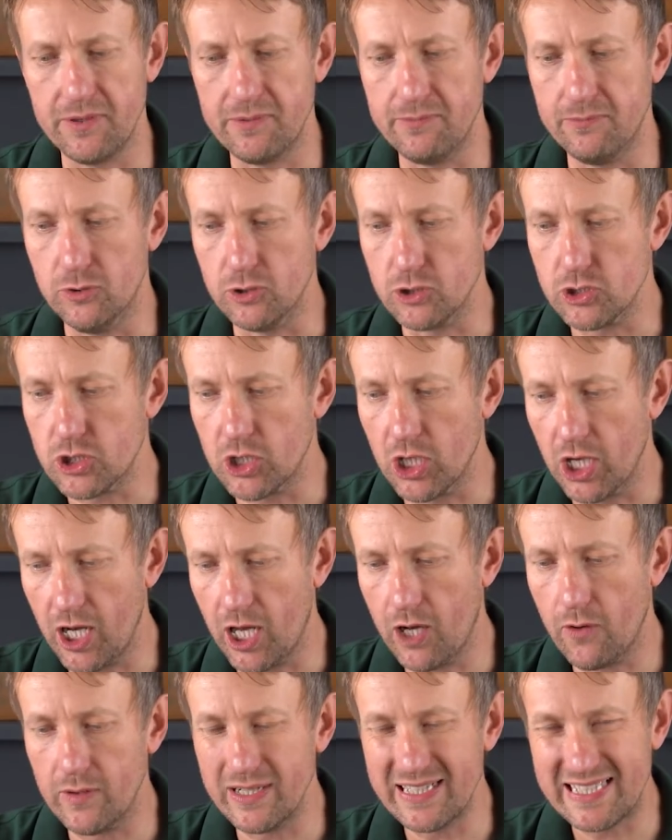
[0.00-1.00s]
the much
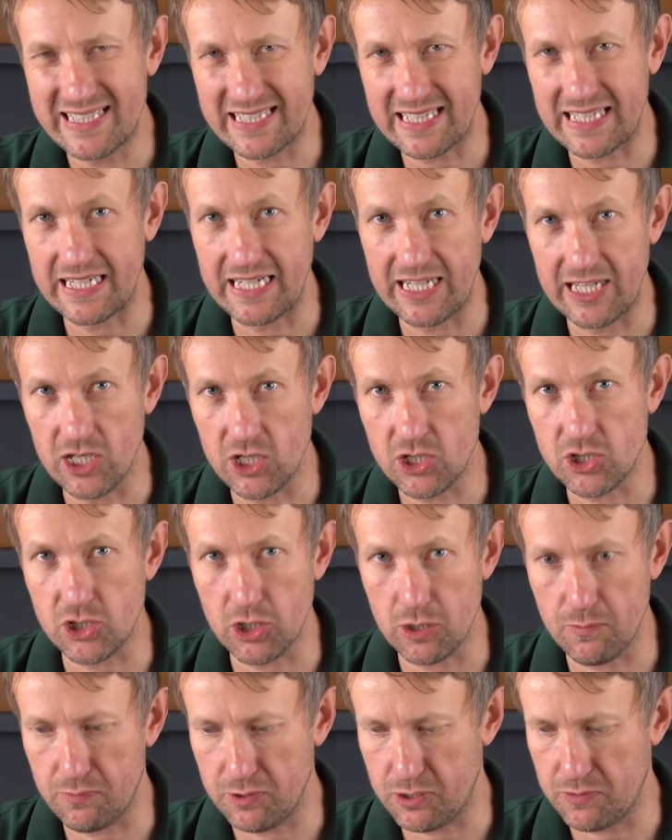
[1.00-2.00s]
lower, skinnier
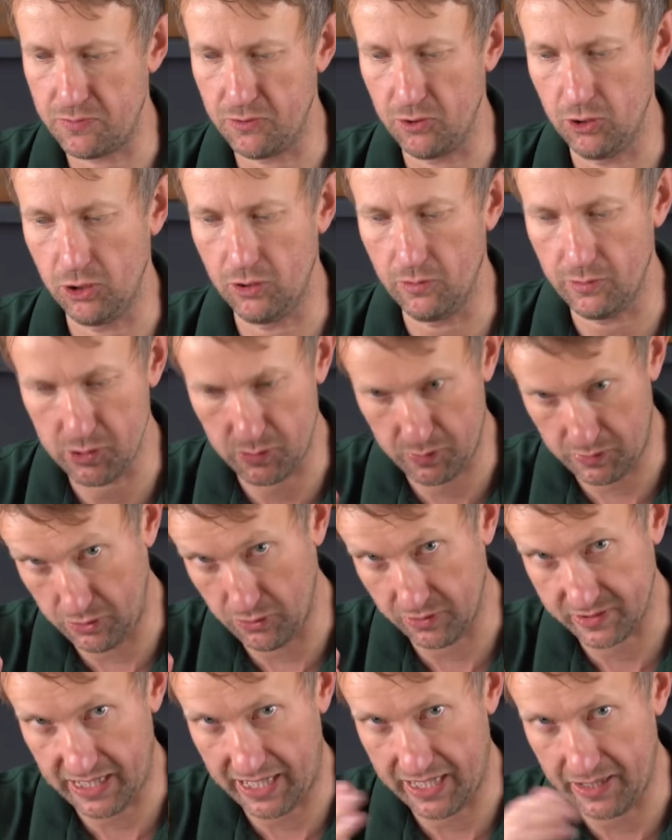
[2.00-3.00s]
Supersport, which we
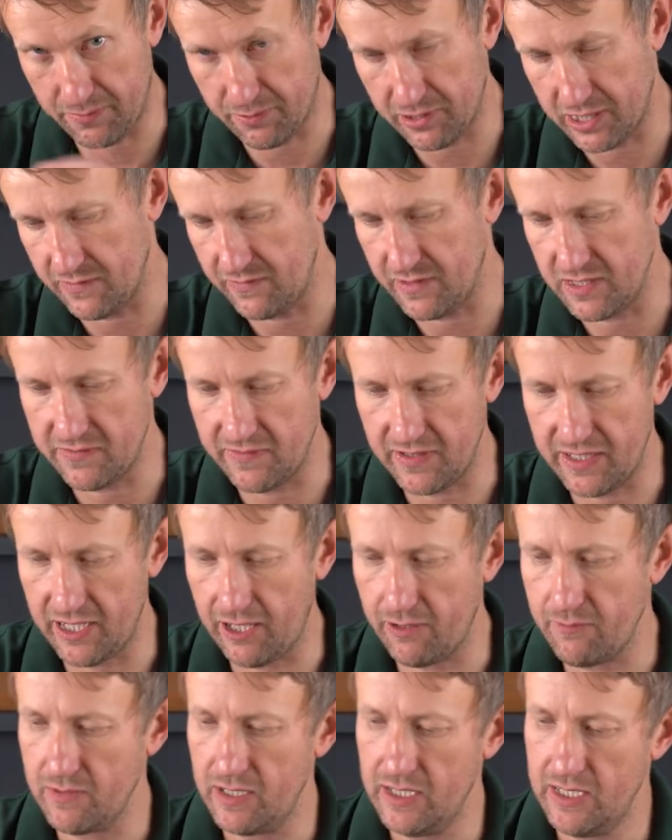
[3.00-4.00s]
looked at in a previous
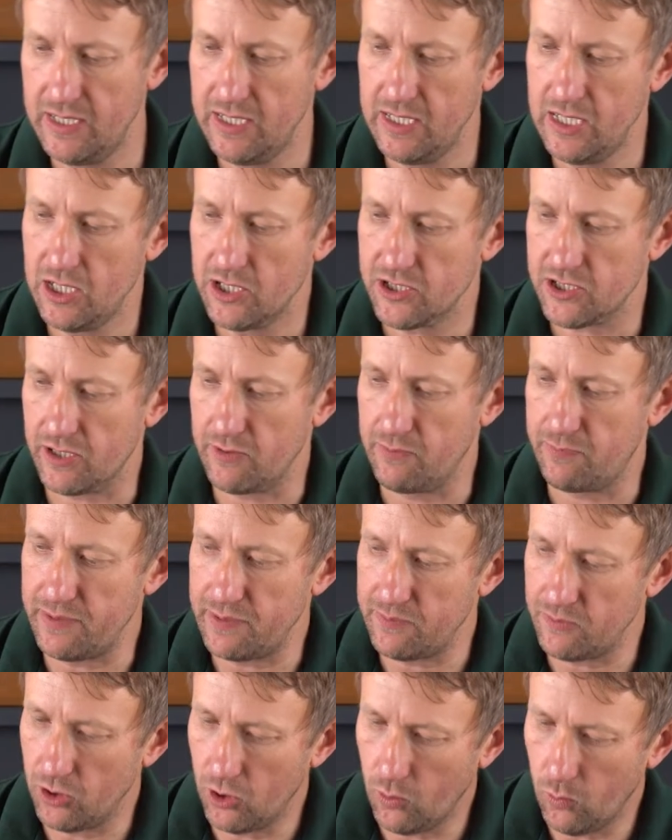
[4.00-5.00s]
video. So a
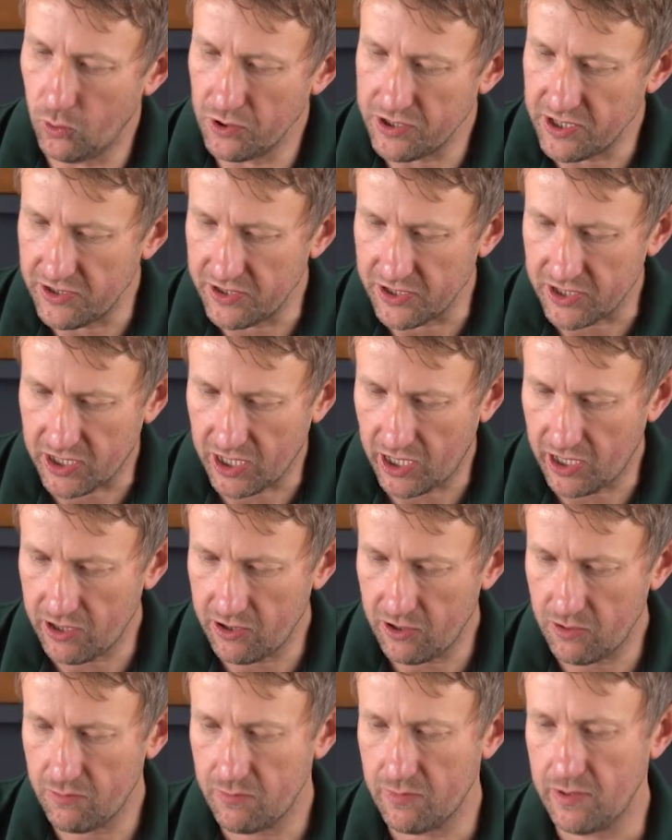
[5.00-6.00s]
bit more wood in the
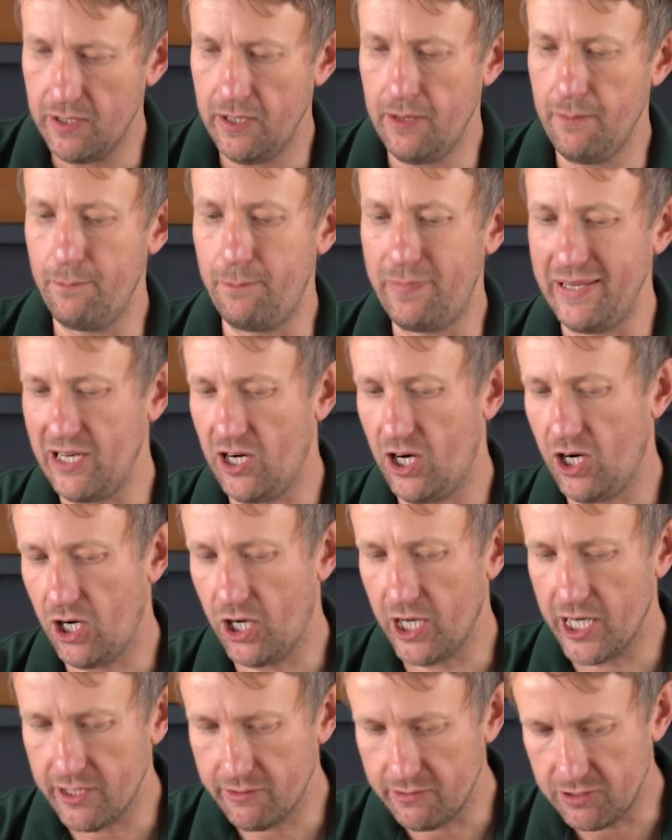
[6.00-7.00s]
comb, a bit
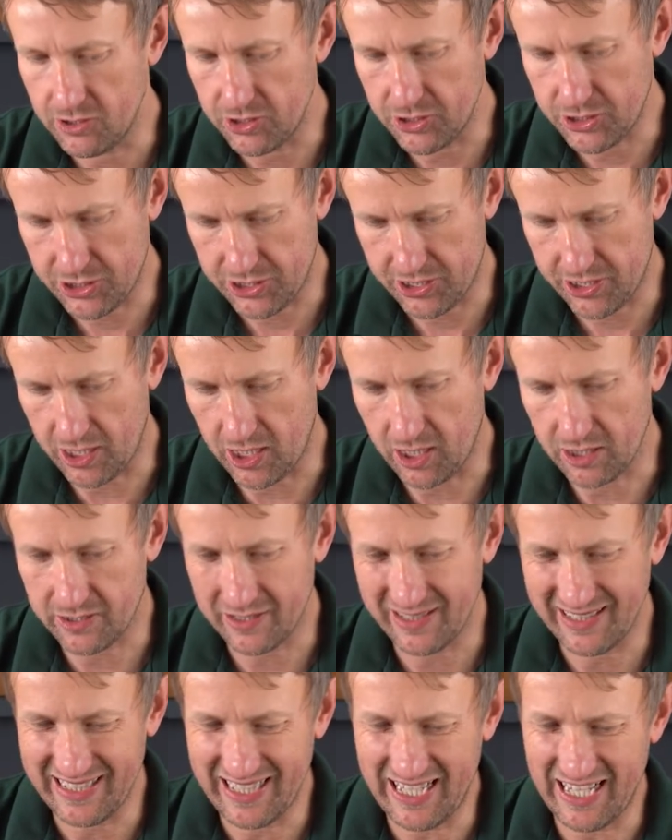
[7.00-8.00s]
higher in the stock,
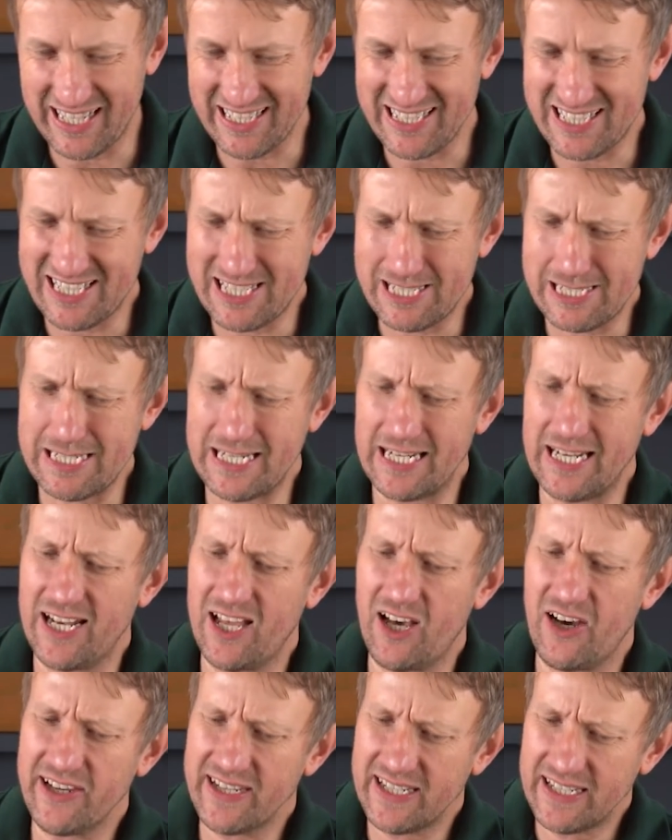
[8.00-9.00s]
a
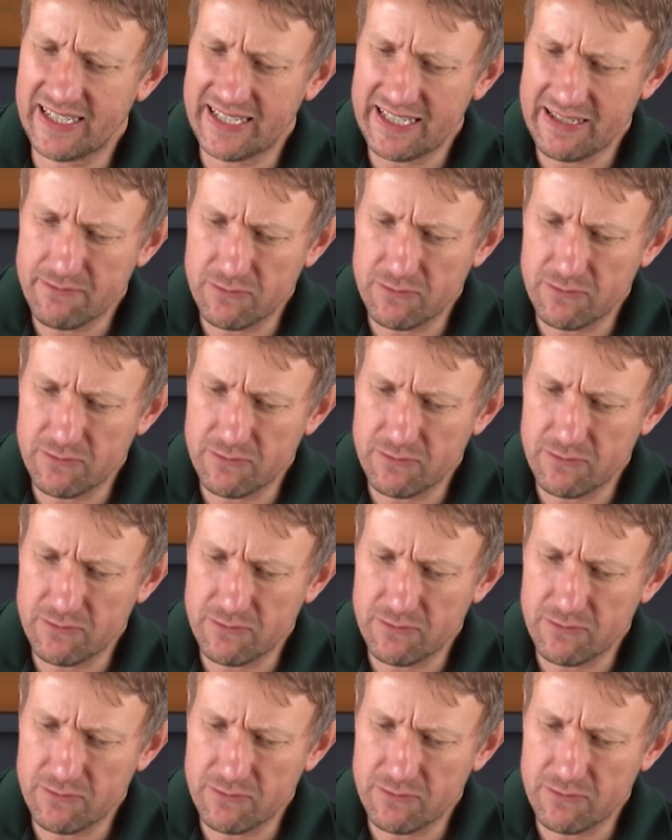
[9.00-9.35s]
slightly